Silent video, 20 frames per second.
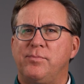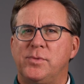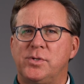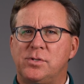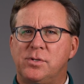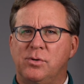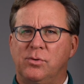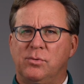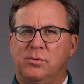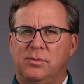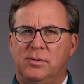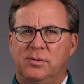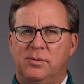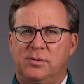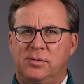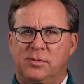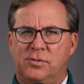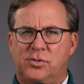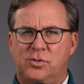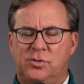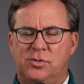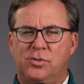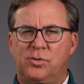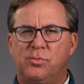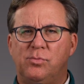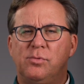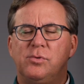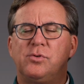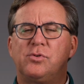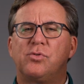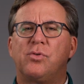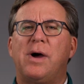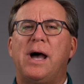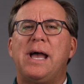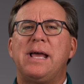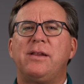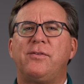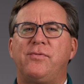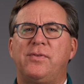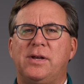So Dr-
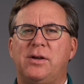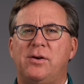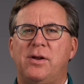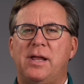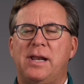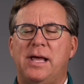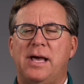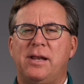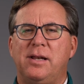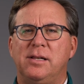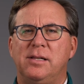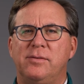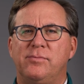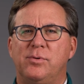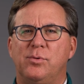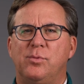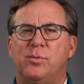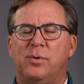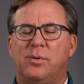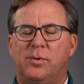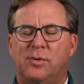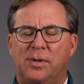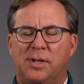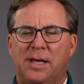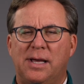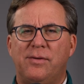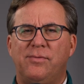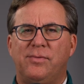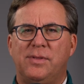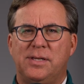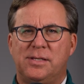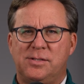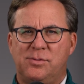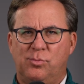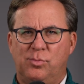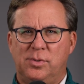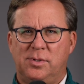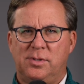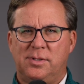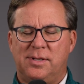try to figure out how to live a life that
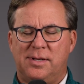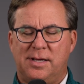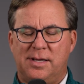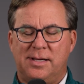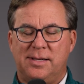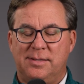will